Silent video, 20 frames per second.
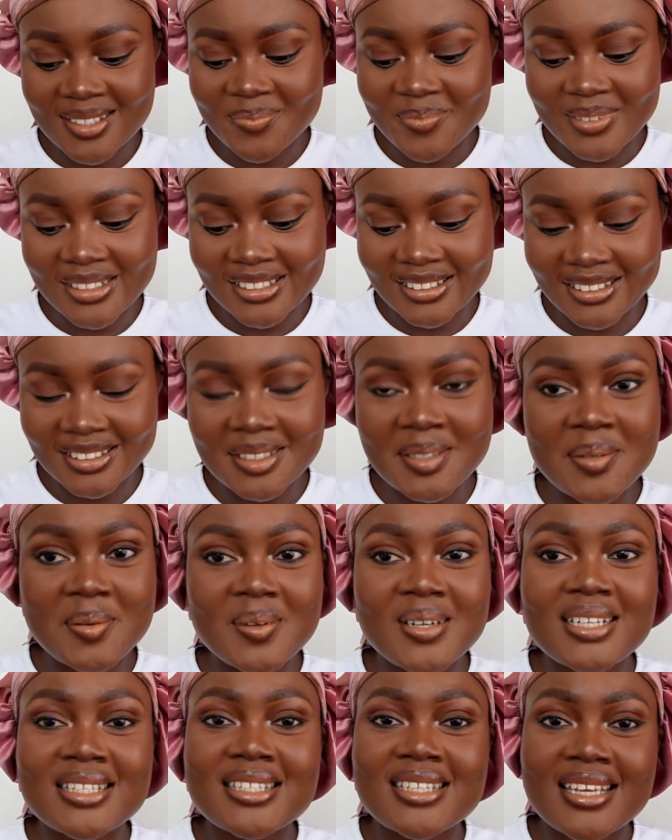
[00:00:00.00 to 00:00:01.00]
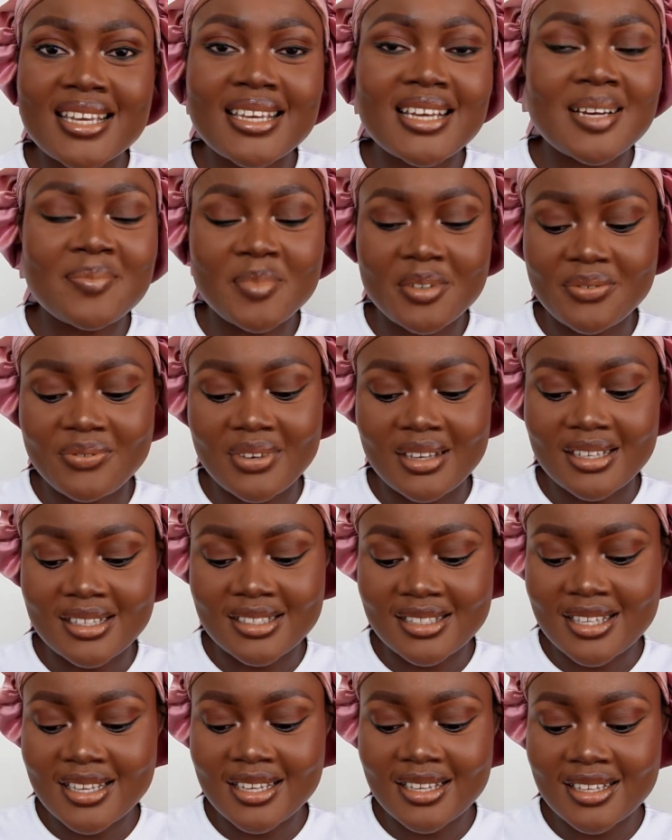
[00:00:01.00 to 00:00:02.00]
but what a yummy face,
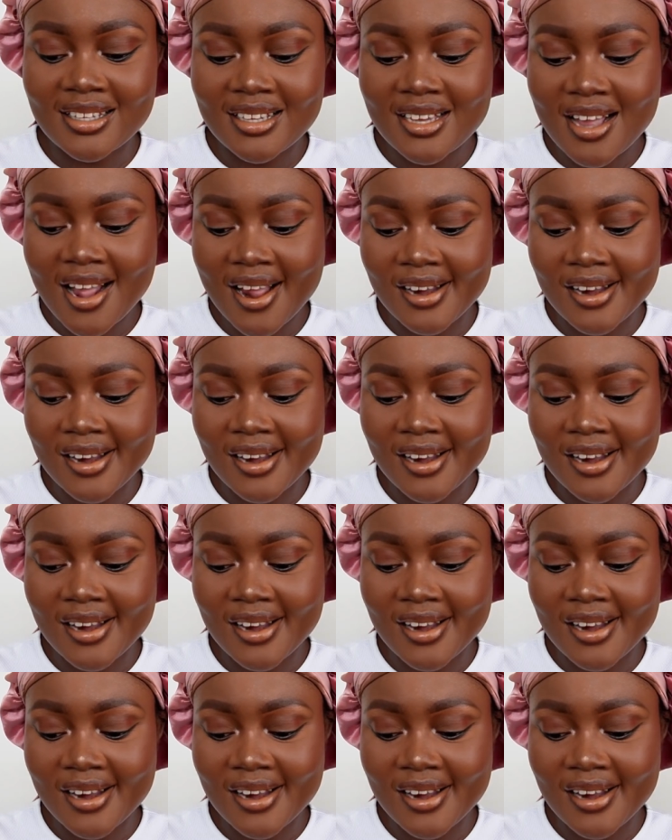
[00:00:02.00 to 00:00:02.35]
hey?